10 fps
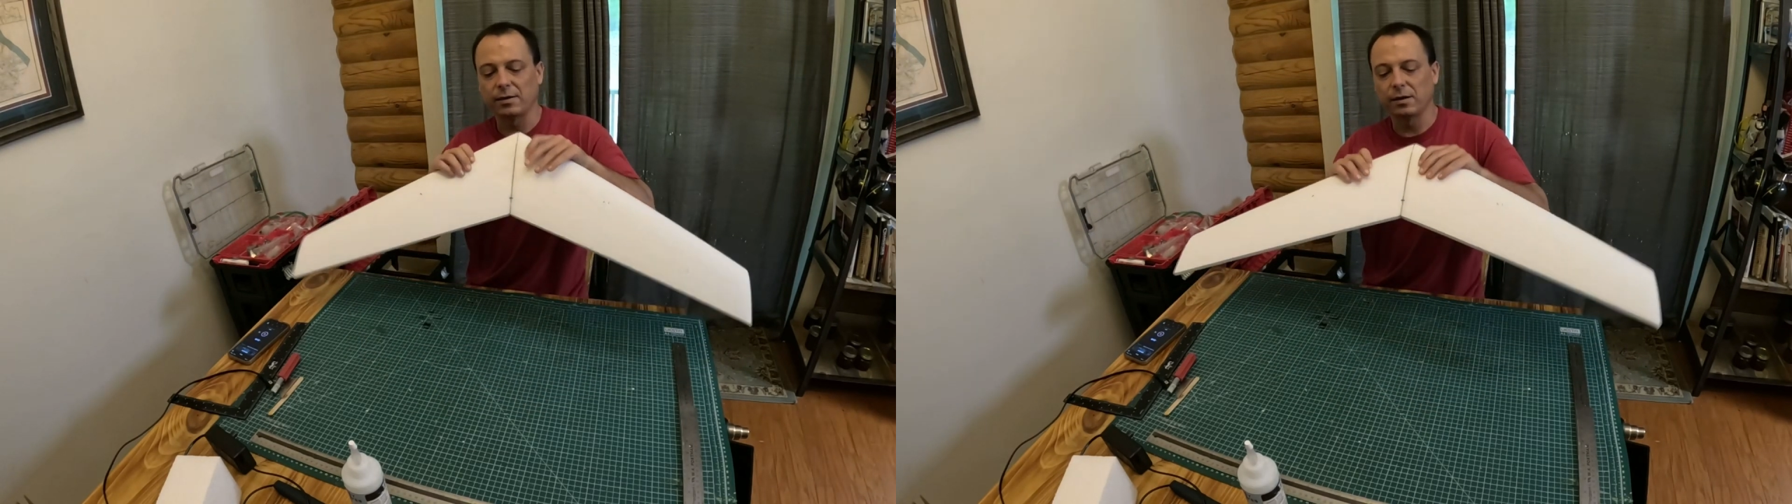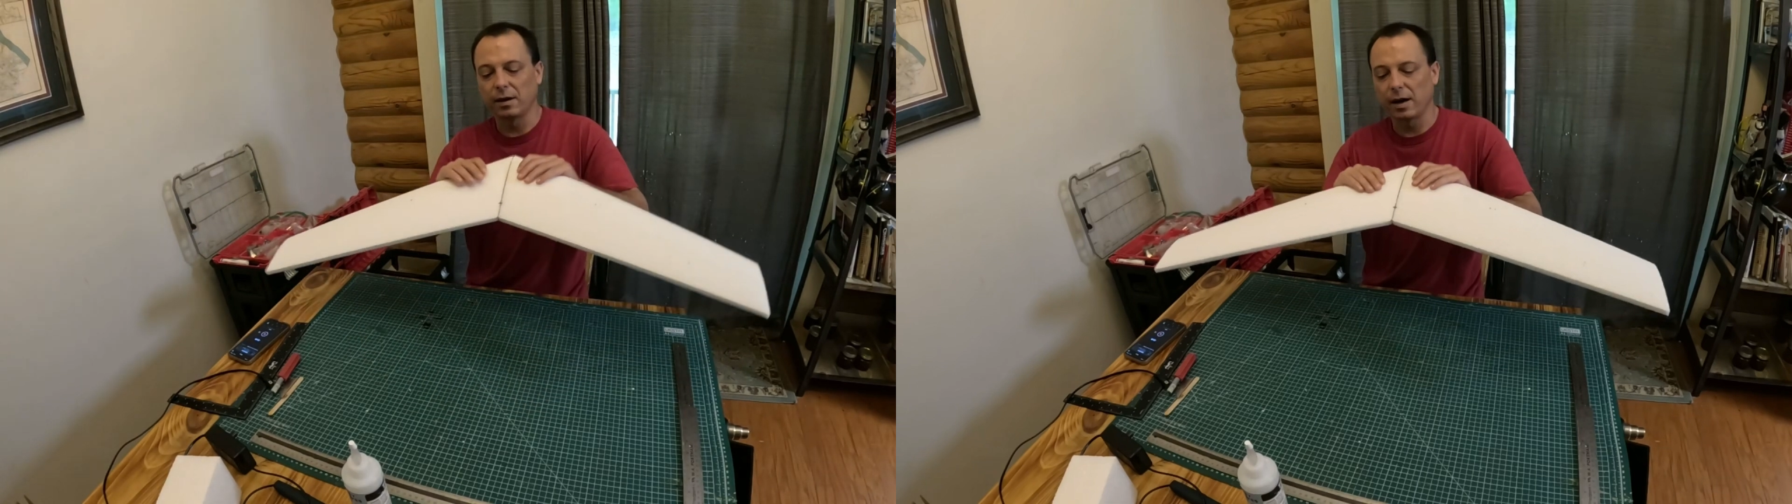
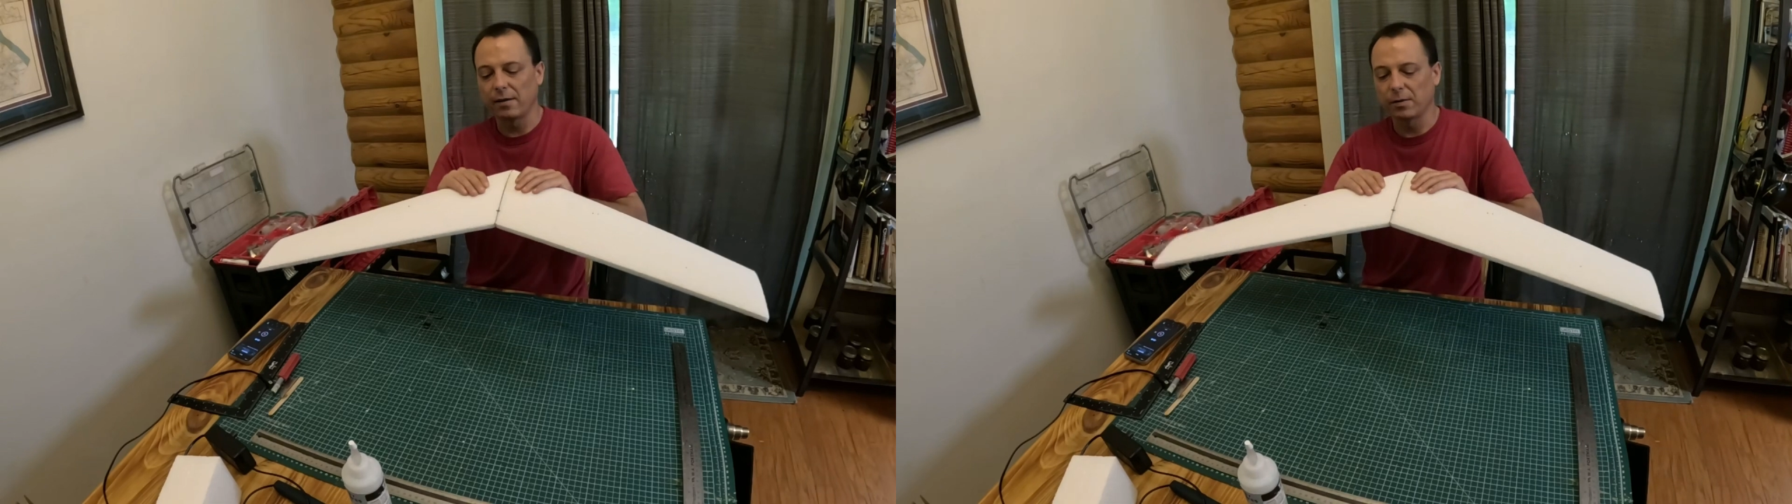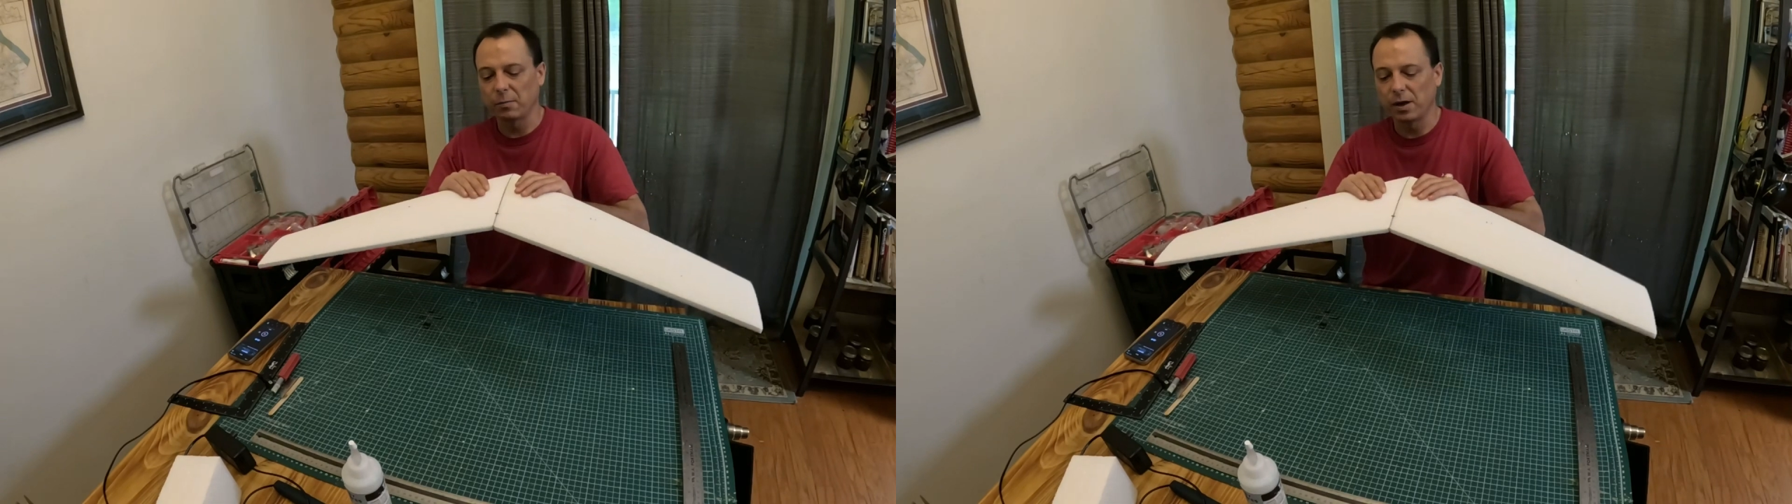you're going to have
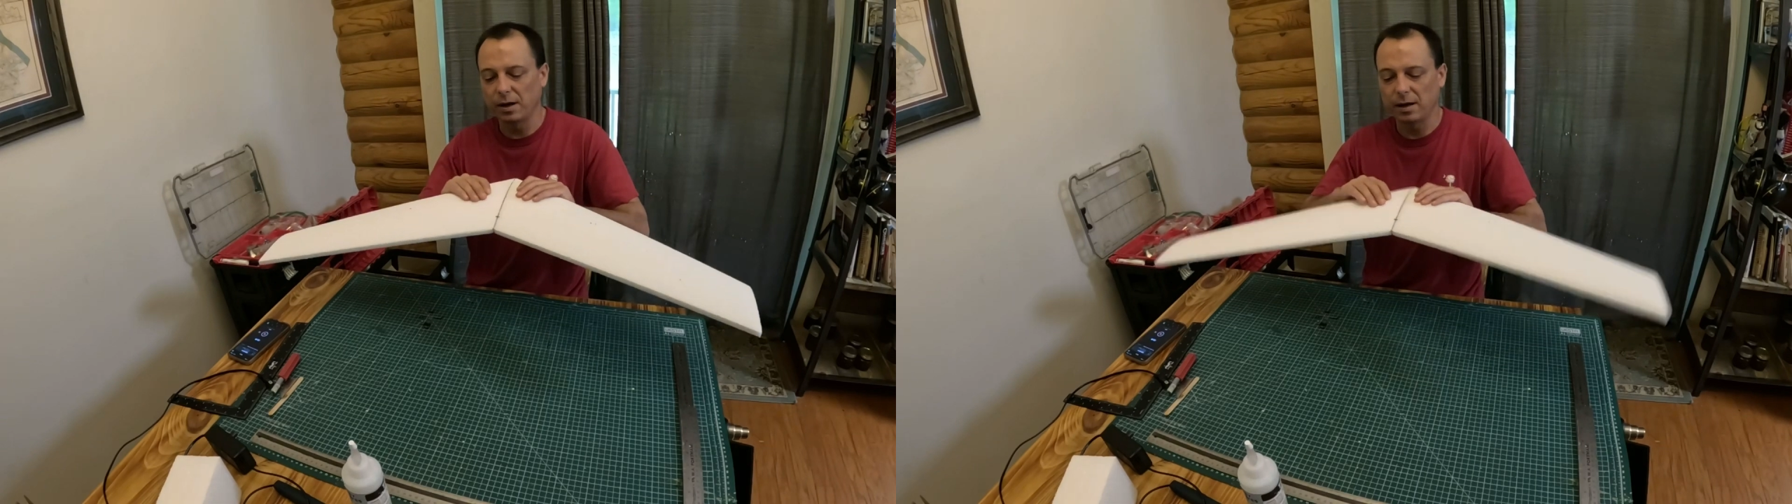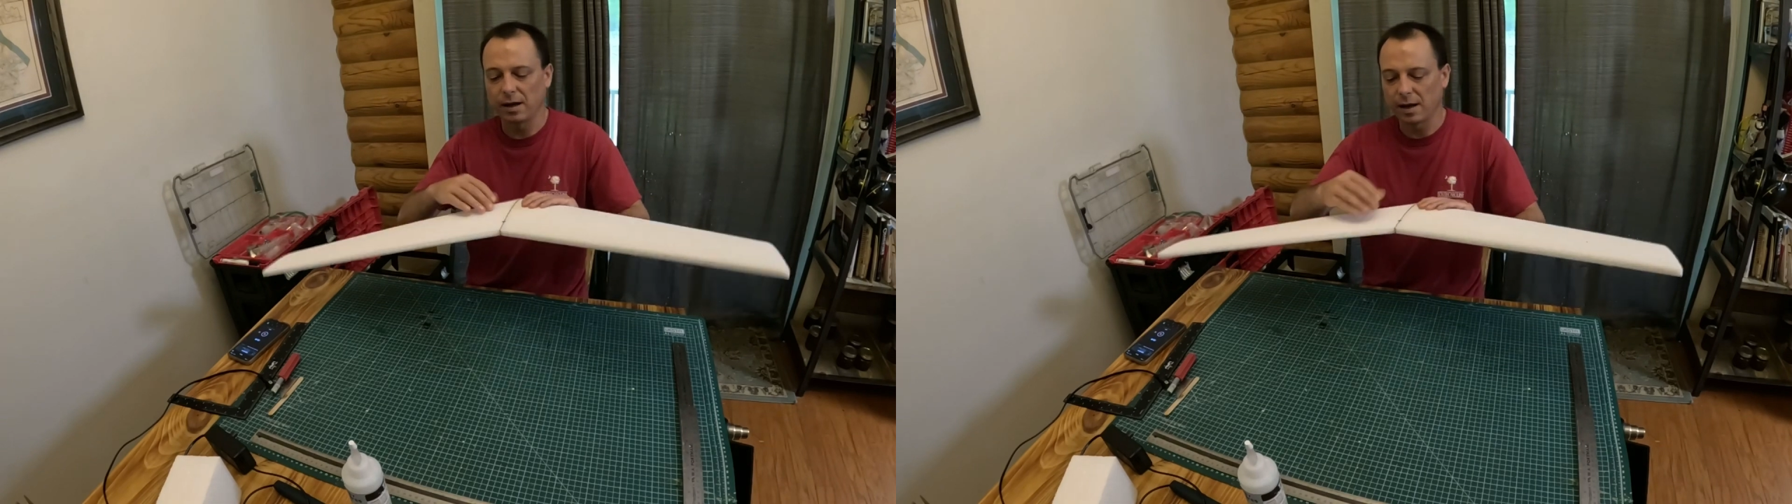to pin
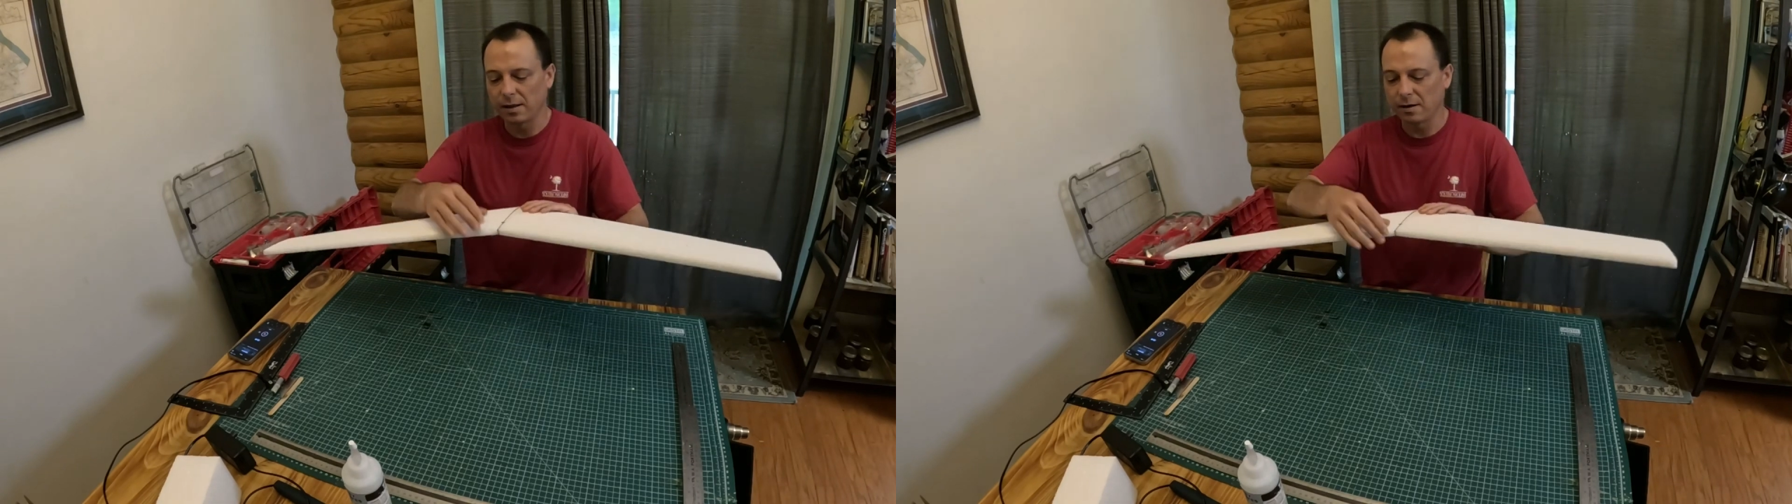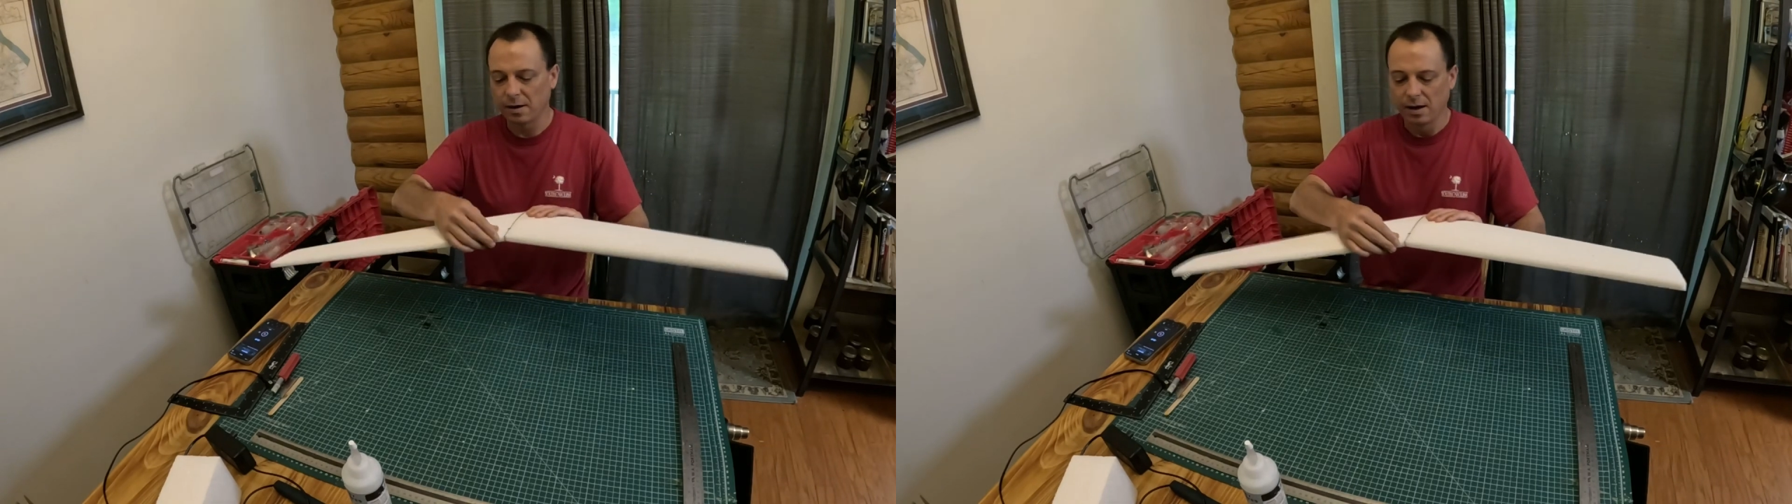it
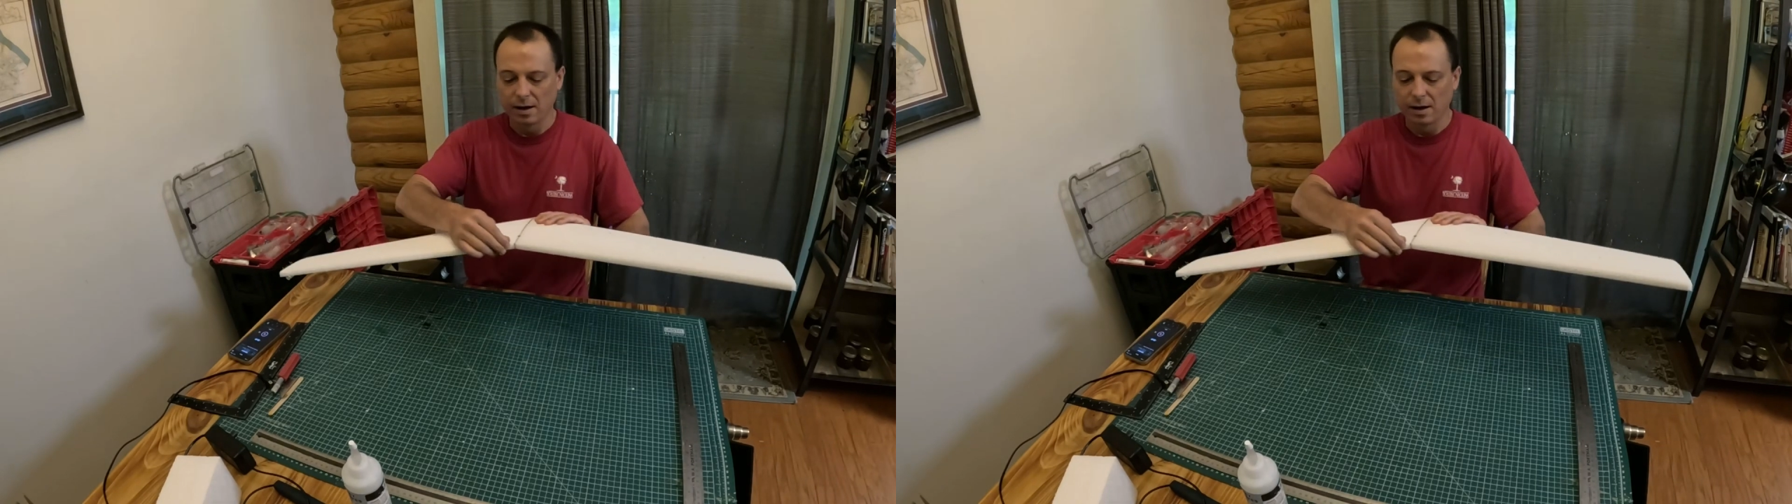together